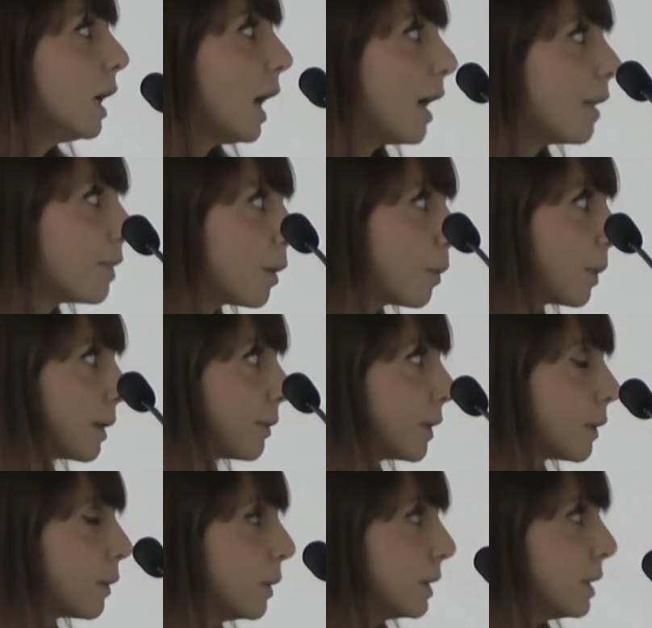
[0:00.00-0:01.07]
And they were
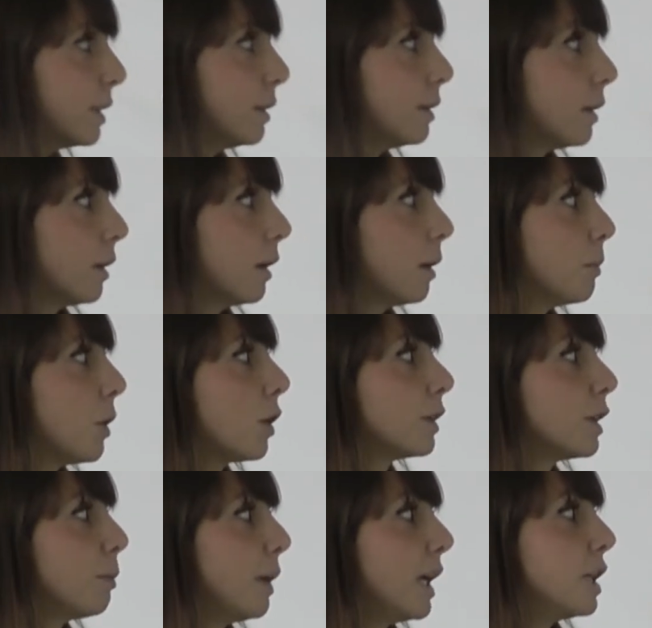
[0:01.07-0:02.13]
recruited
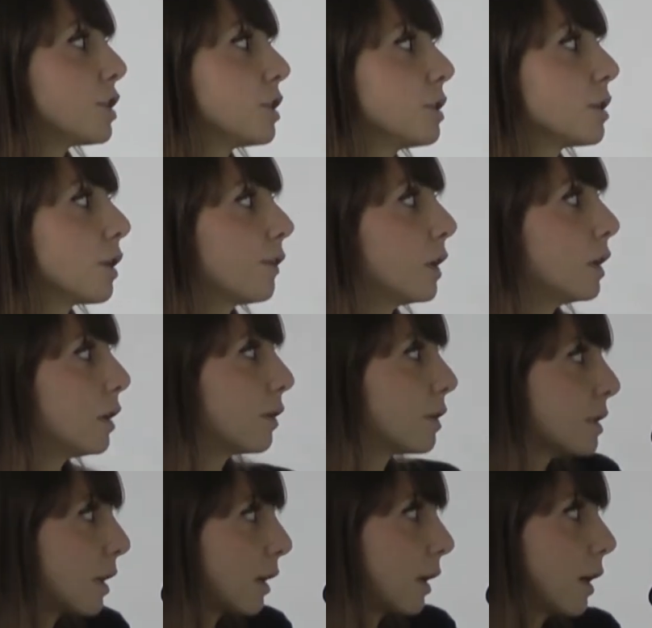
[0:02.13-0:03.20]
among the patients of the
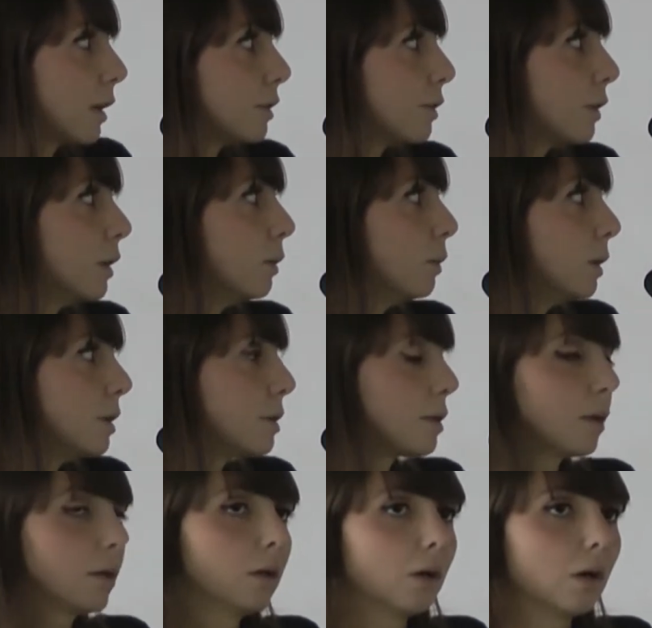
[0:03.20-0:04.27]
neuropsychiatry unit
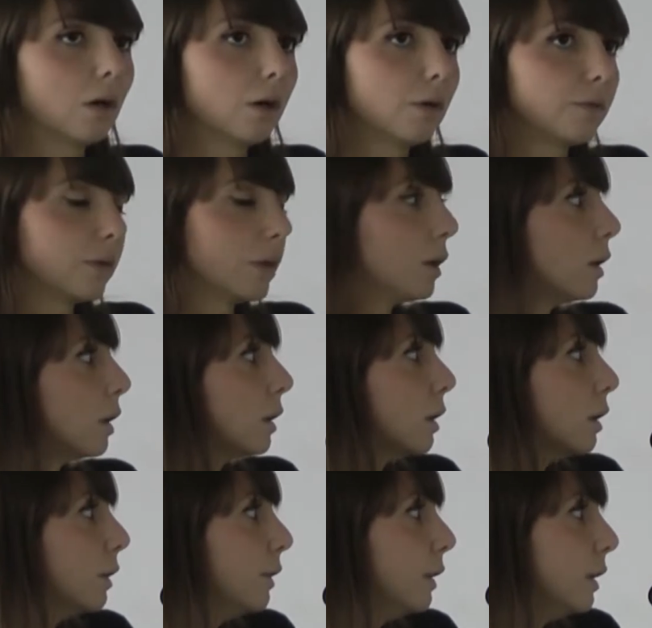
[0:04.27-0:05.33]
of
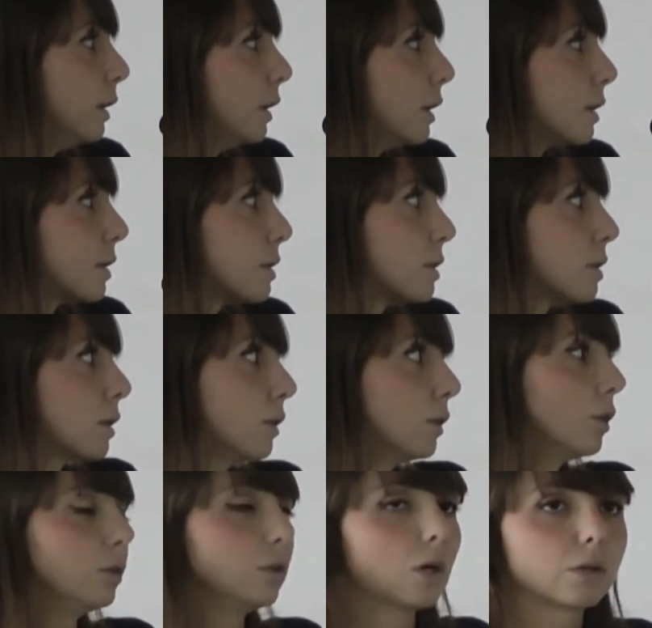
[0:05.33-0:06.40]
the IRCS
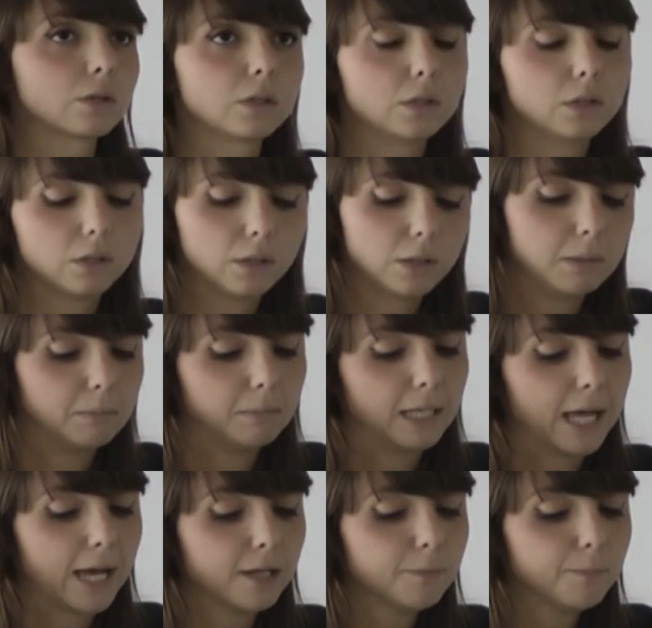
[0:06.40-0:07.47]
Dognocchi in
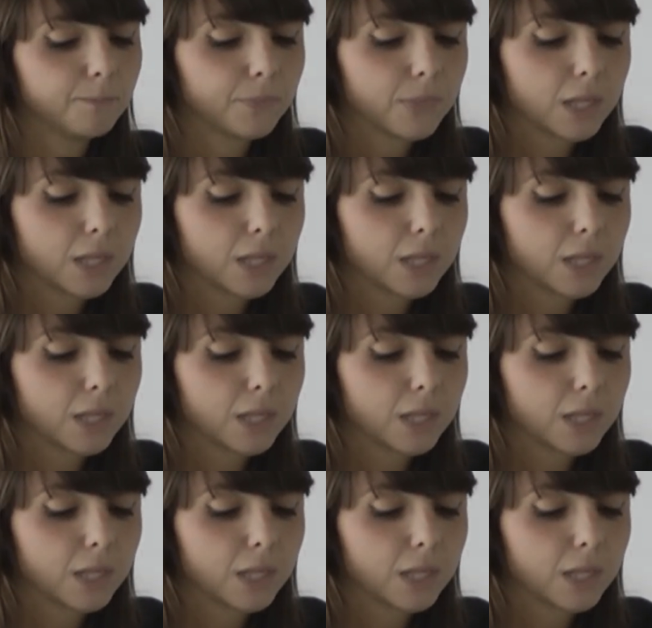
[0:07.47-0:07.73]
Milan.